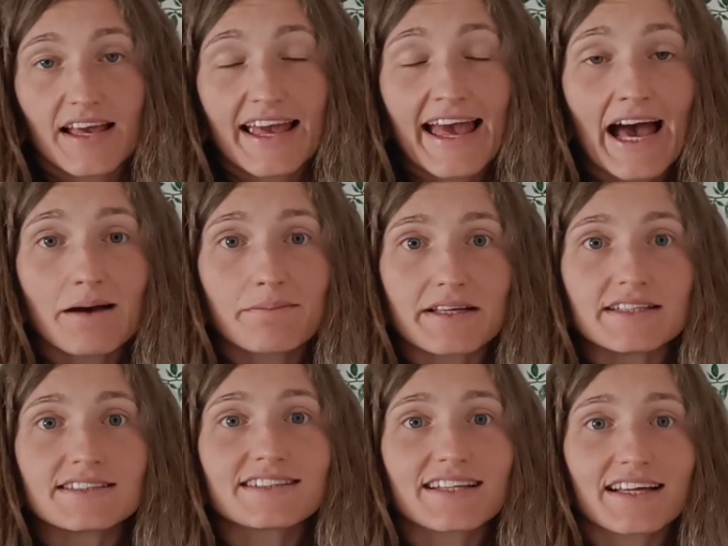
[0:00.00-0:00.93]
It
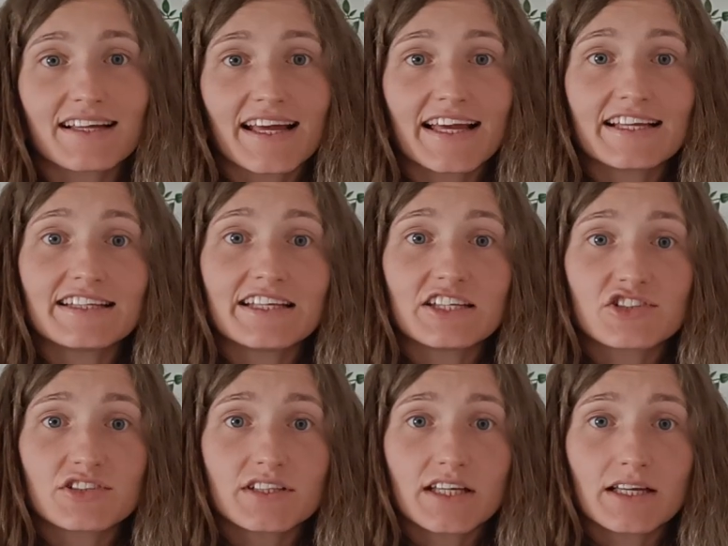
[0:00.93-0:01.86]
happens that
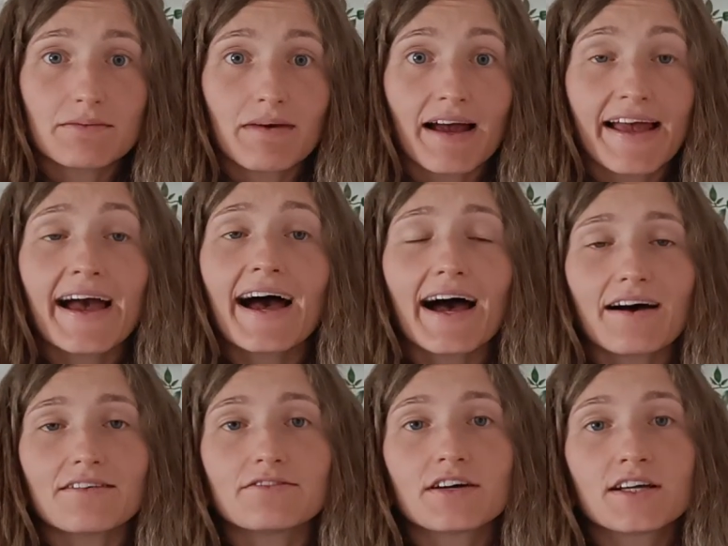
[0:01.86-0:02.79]
ADHD might
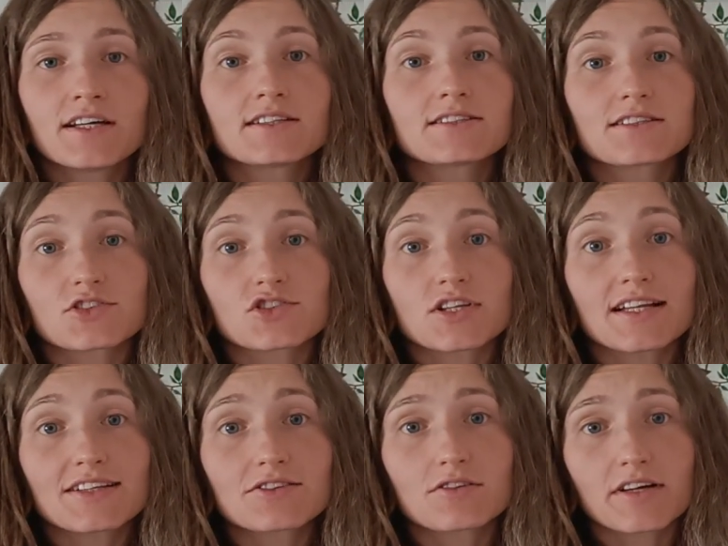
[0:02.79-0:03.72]
have such
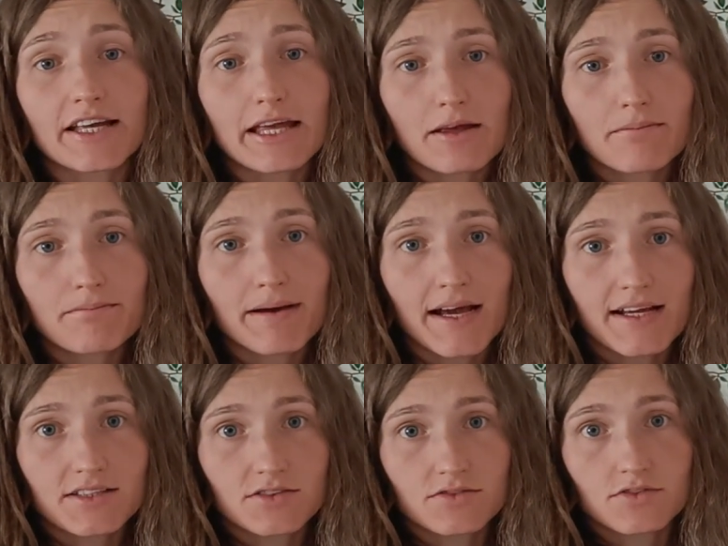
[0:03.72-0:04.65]
little
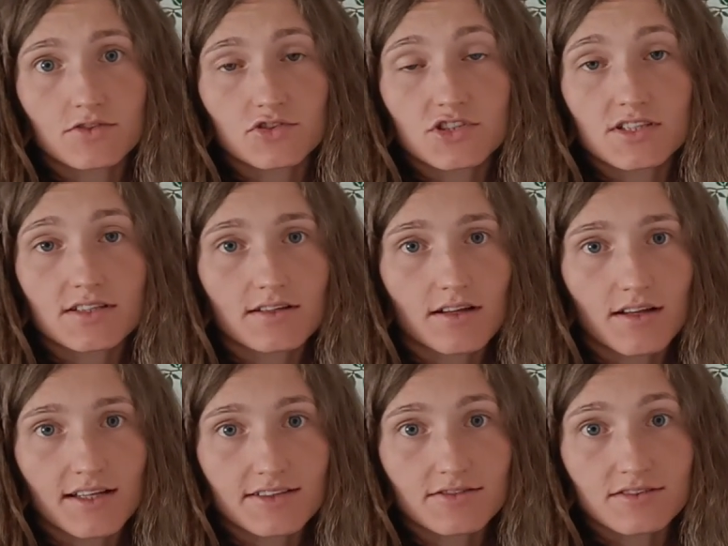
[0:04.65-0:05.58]
impact and such
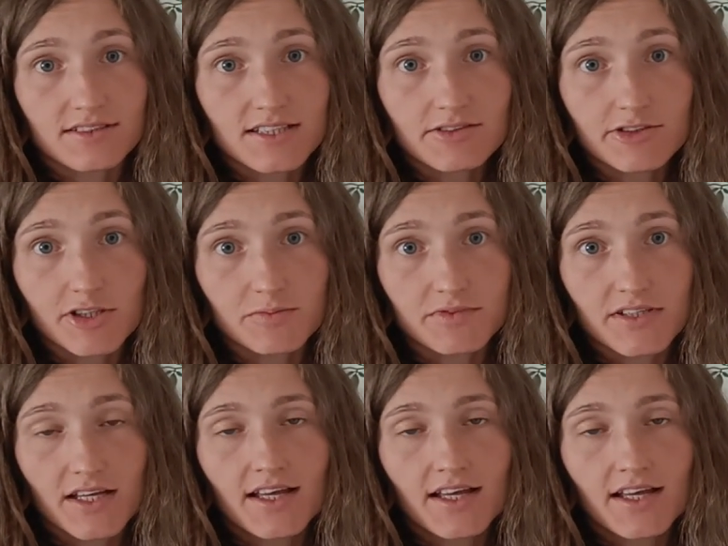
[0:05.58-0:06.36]
little symptoms